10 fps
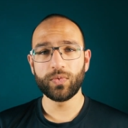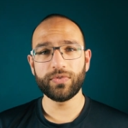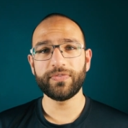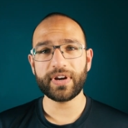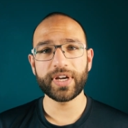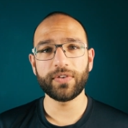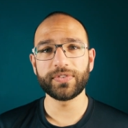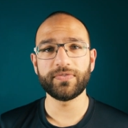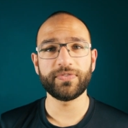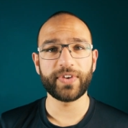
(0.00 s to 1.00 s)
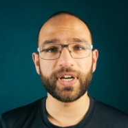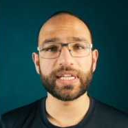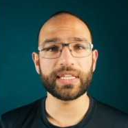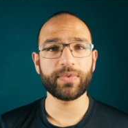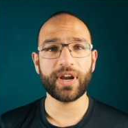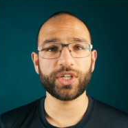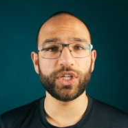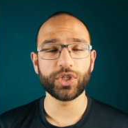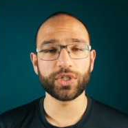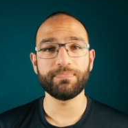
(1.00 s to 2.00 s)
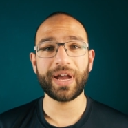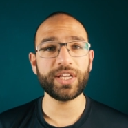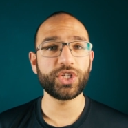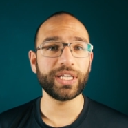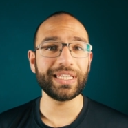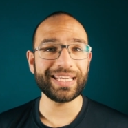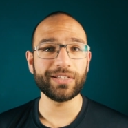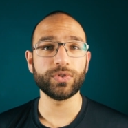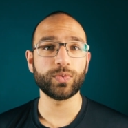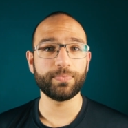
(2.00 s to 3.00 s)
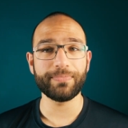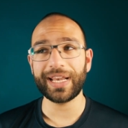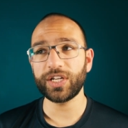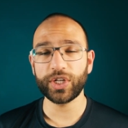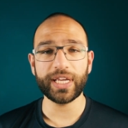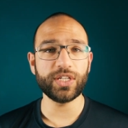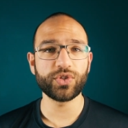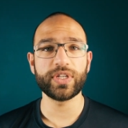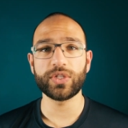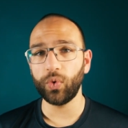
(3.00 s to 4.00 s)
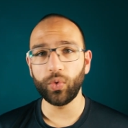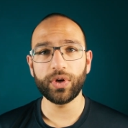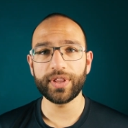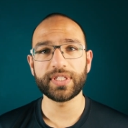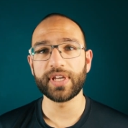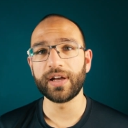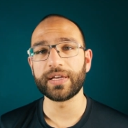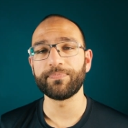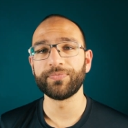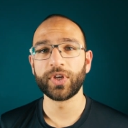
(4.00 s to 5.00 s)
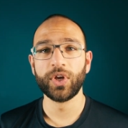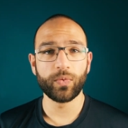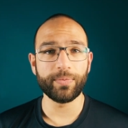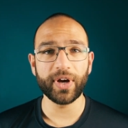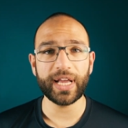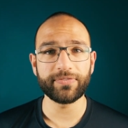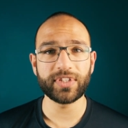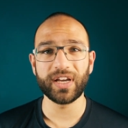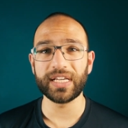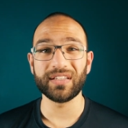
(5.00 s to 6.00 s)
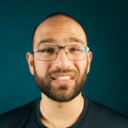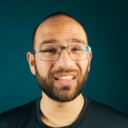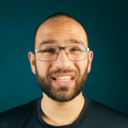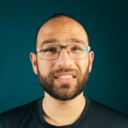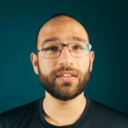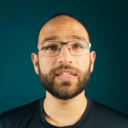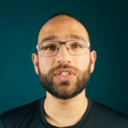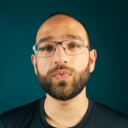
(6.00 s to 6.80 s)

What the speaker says: we'll very often find that we're actually just managing niggles, we're managing injuries all of the time. We might have tightness. That's nothing to